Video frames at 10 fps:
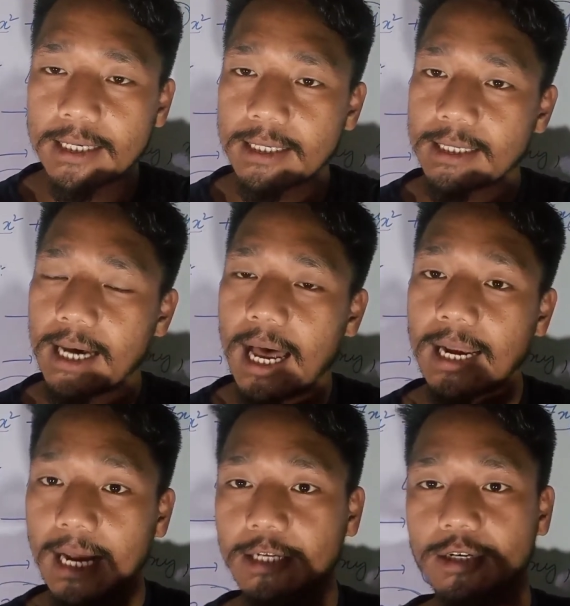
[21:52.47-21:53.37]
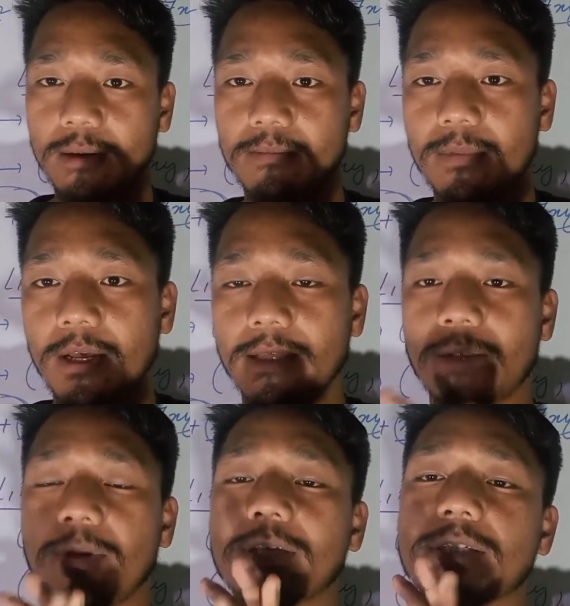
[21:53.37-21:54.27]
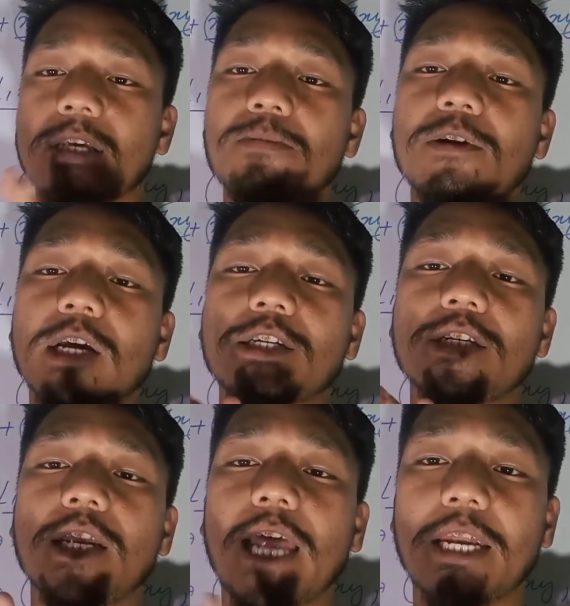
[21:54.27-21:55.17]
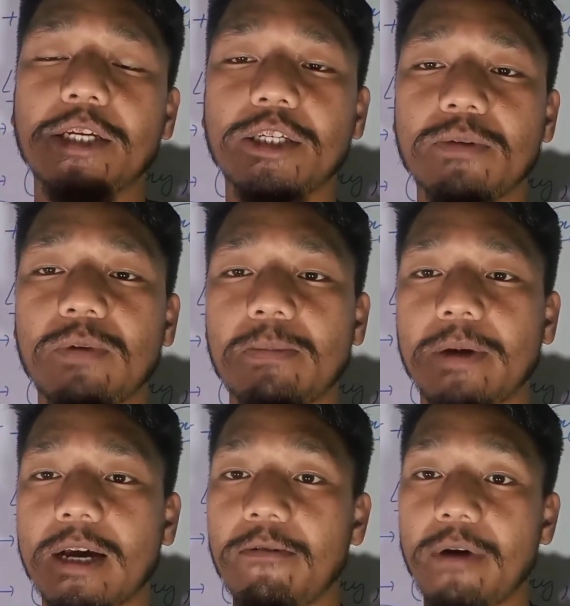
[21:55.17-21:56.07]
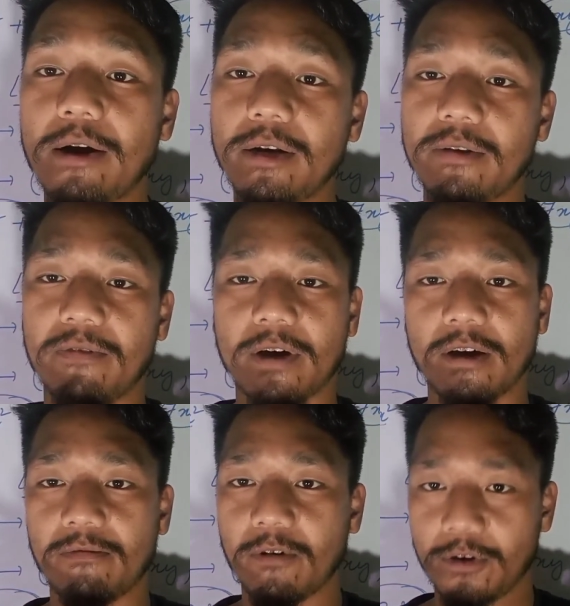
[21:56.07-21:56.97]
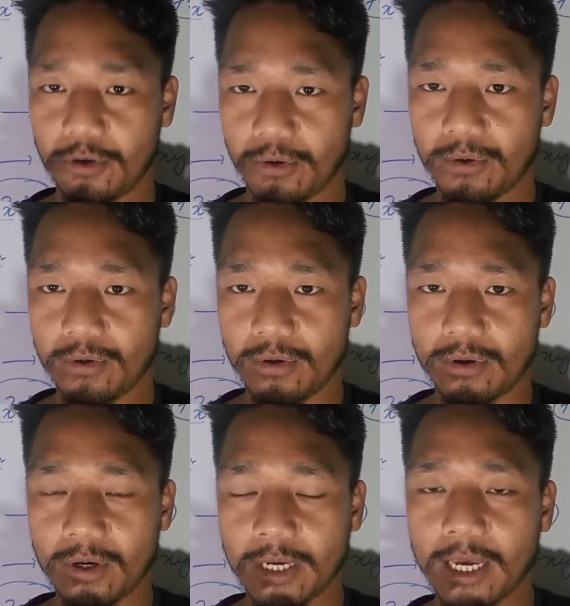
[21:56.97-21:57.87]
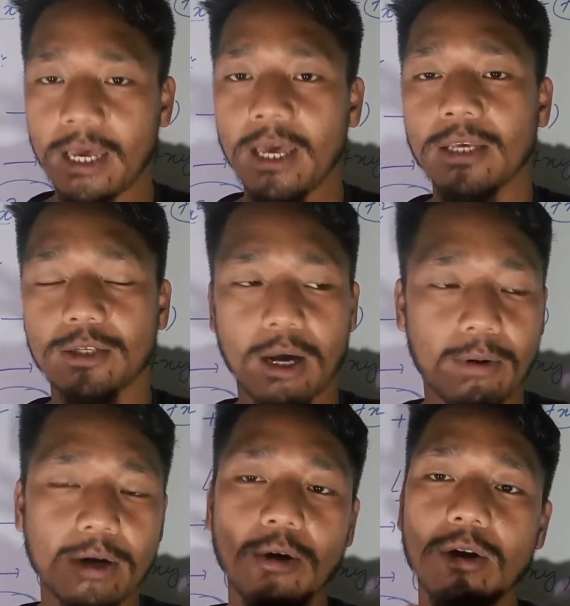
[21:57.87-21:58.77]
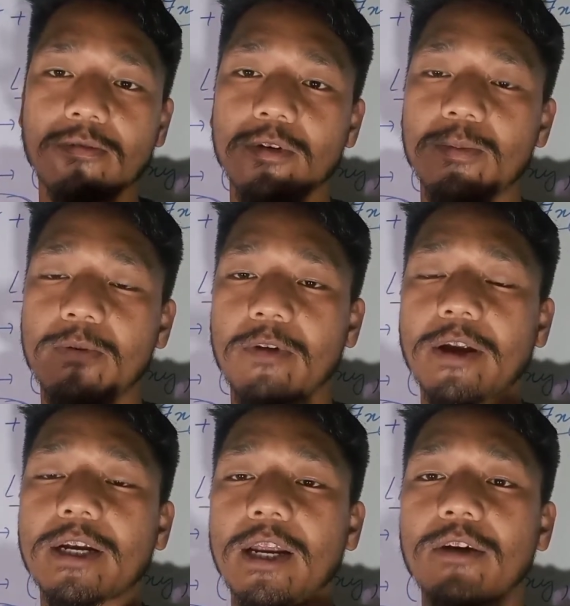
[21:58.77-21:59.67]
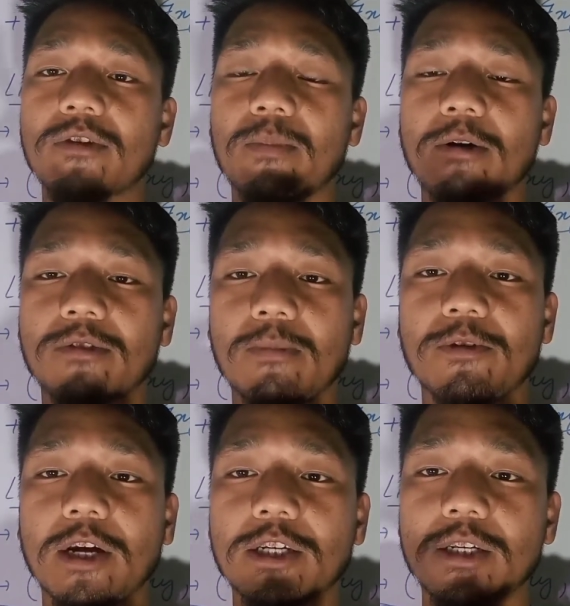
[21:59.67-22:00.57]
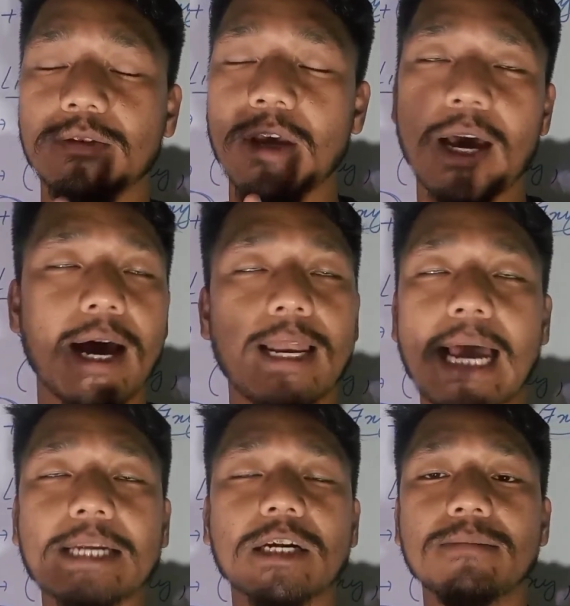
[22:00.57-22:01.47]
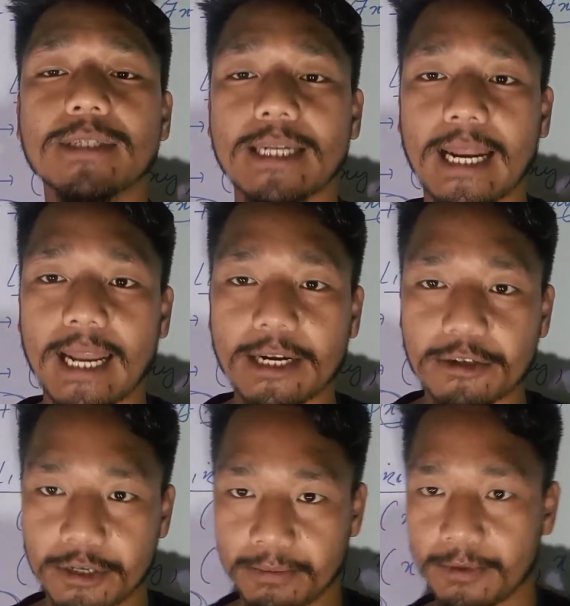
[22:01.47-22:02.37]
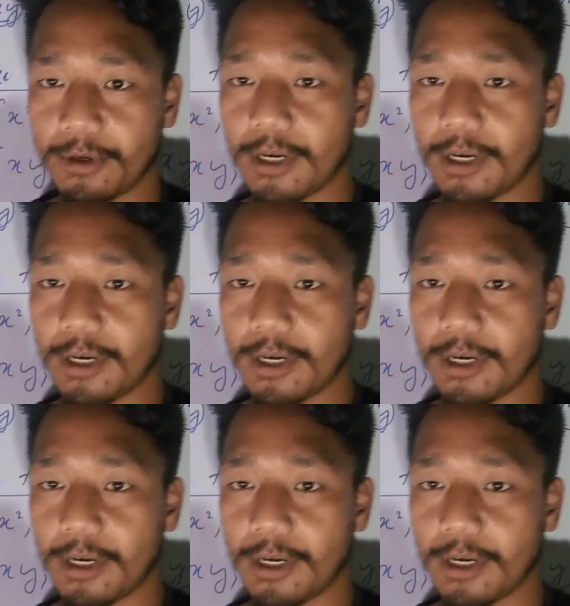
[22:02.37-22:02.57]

unlike term, that means subtraction and addition will become very difficult for you. Okay, so I want all of you to be very clear about subtractions, like terms and unlike terms. Okay,